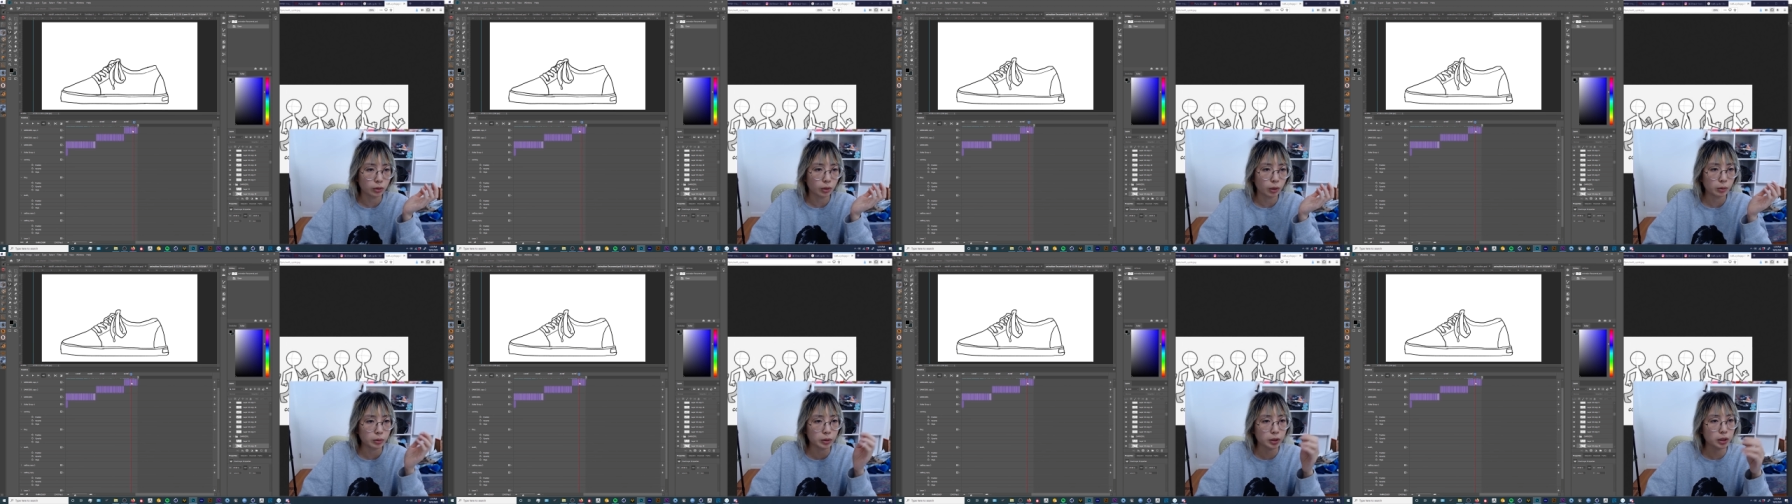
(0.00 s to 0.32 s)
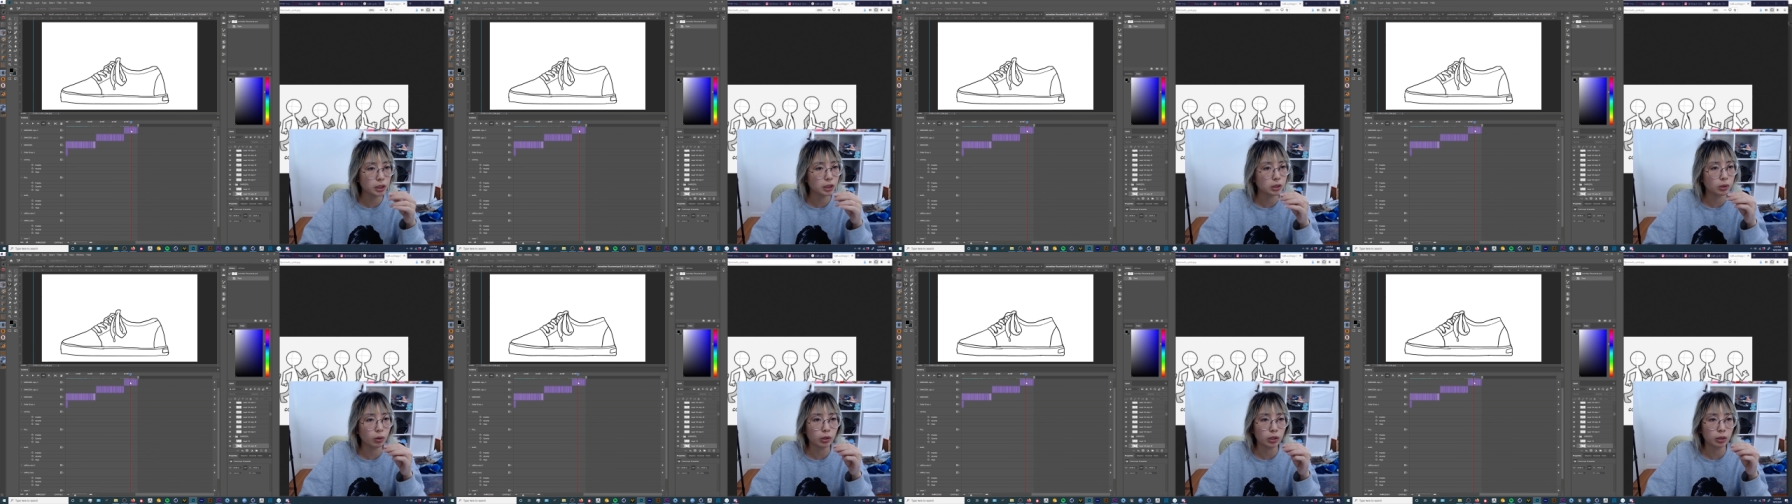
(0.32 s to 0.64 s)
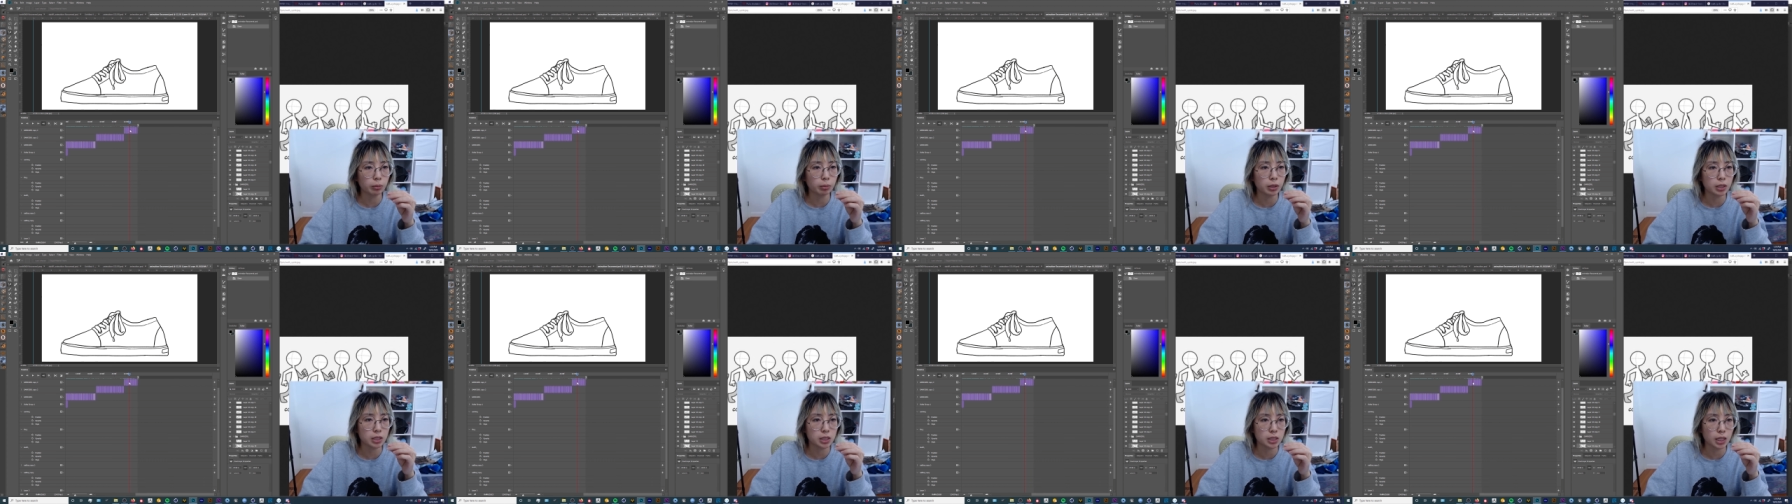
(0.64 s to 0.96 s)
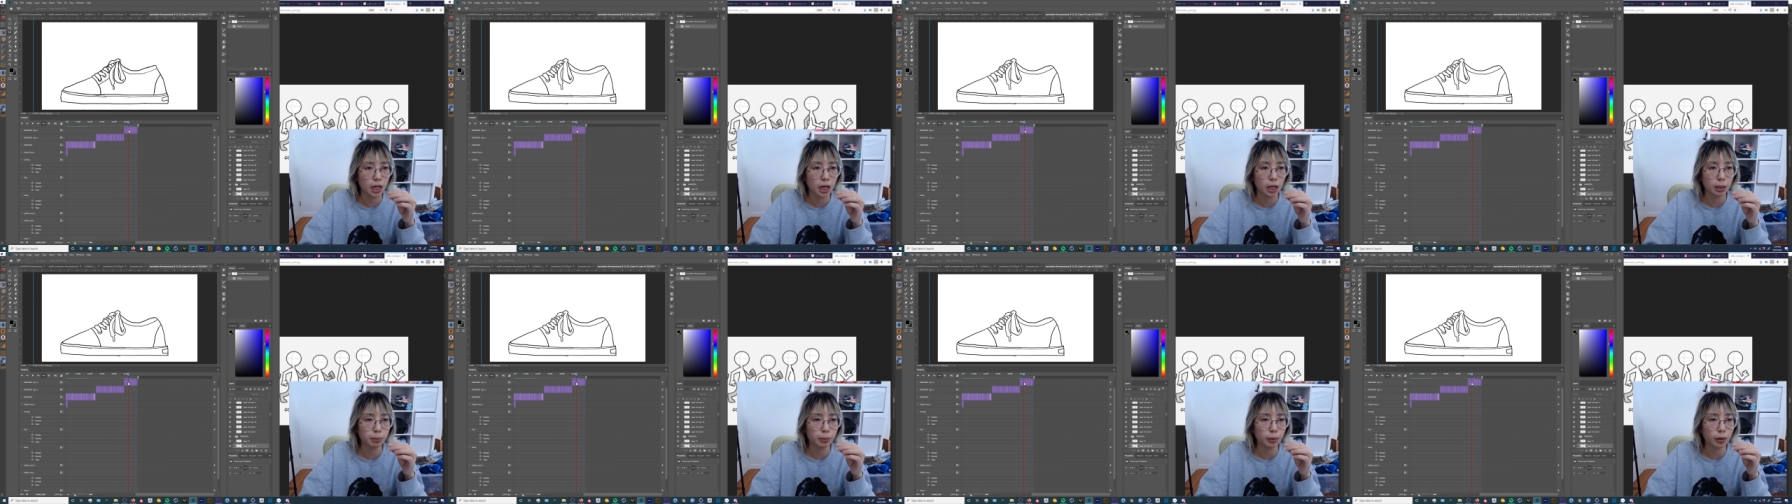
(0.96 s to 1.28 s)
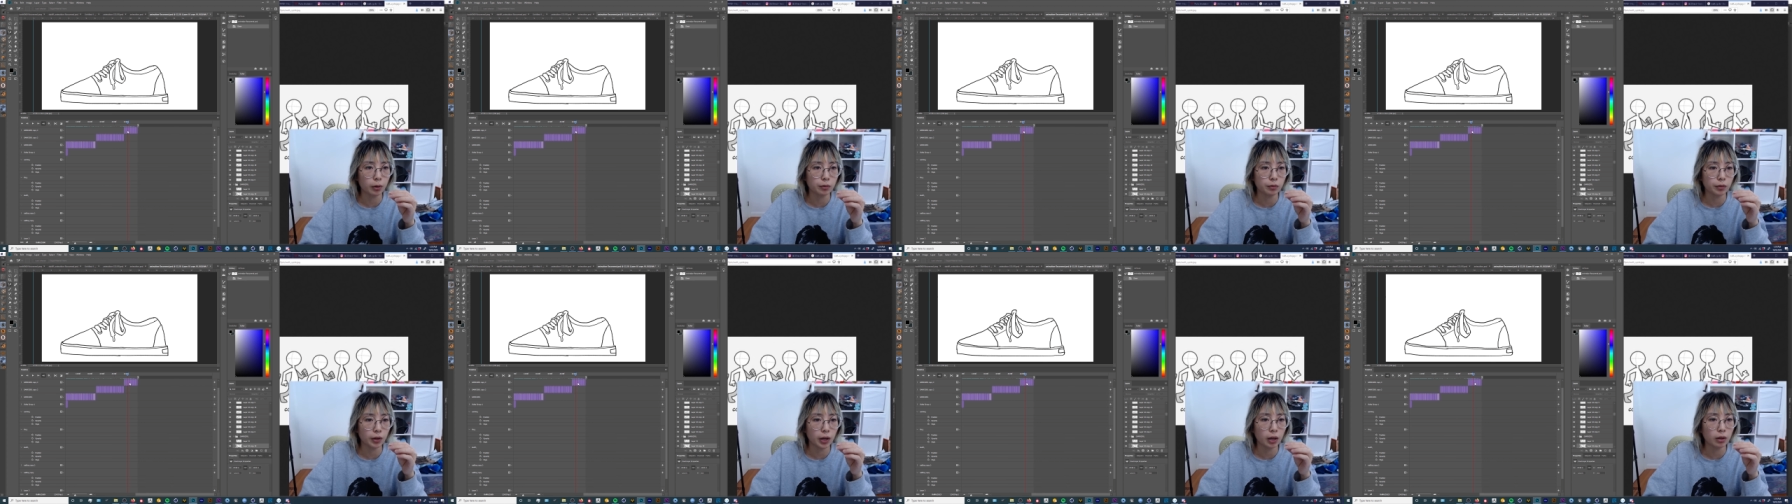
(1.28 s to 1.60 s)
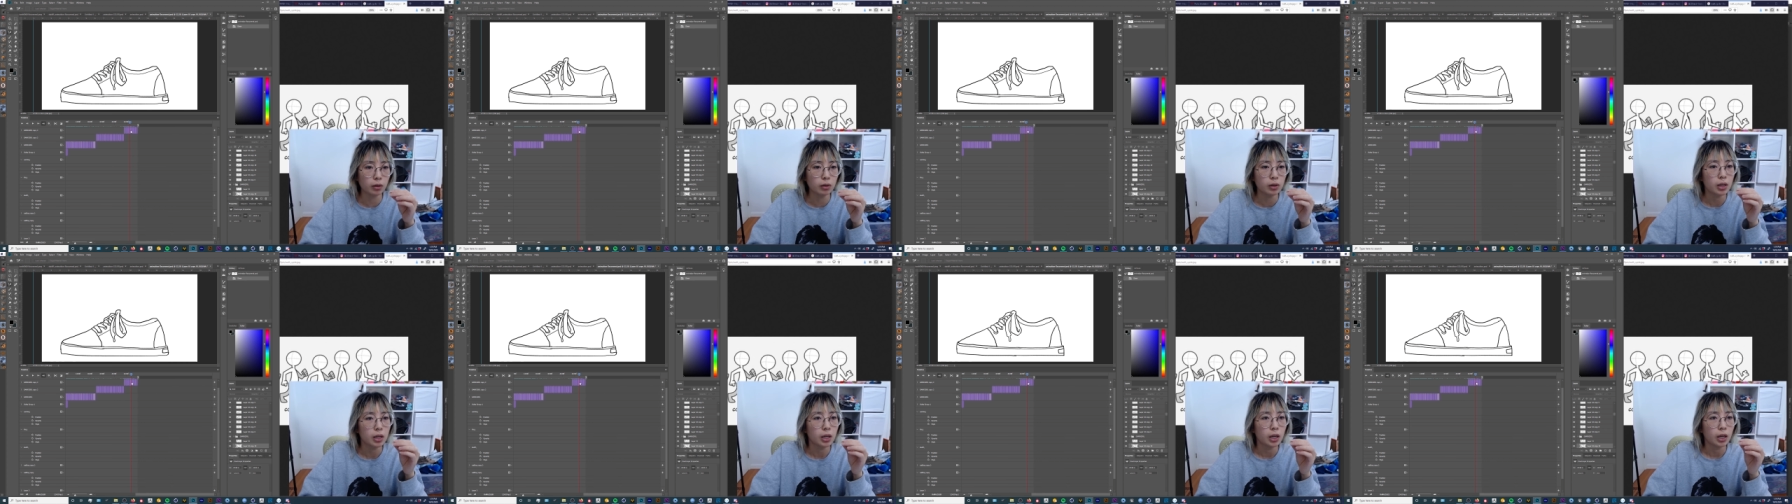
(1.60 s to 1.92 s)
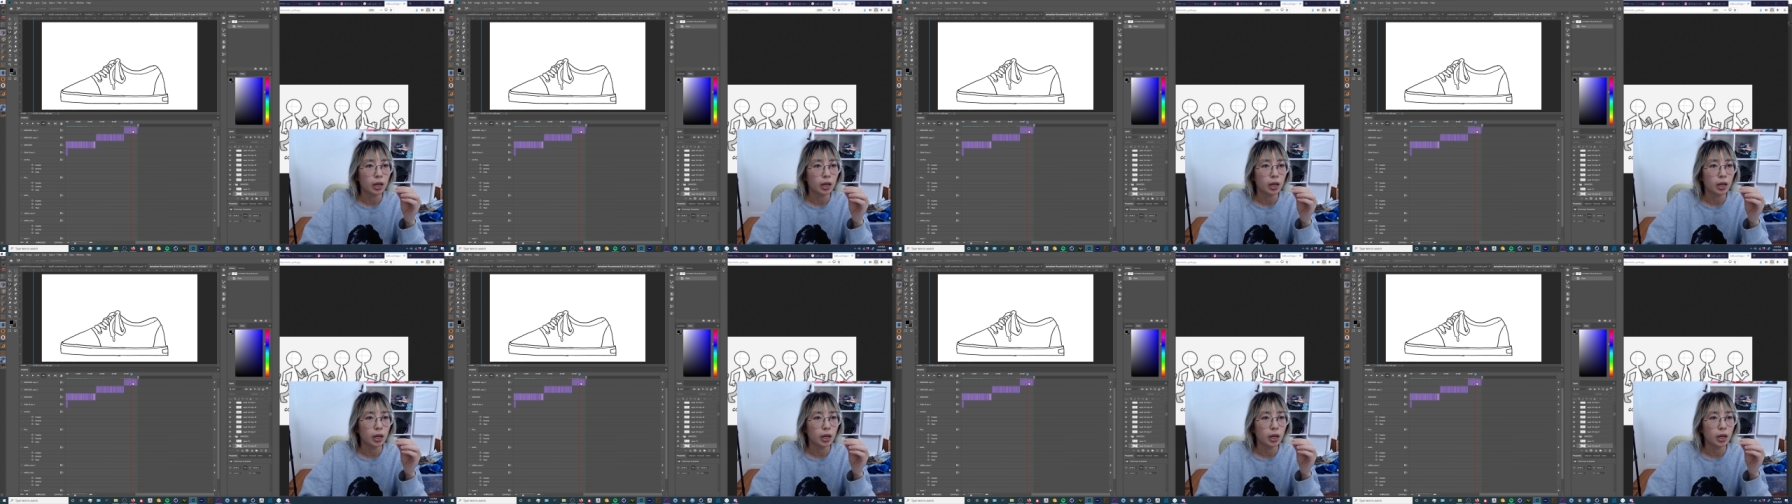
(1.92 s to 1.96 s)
It was just going to be a side profile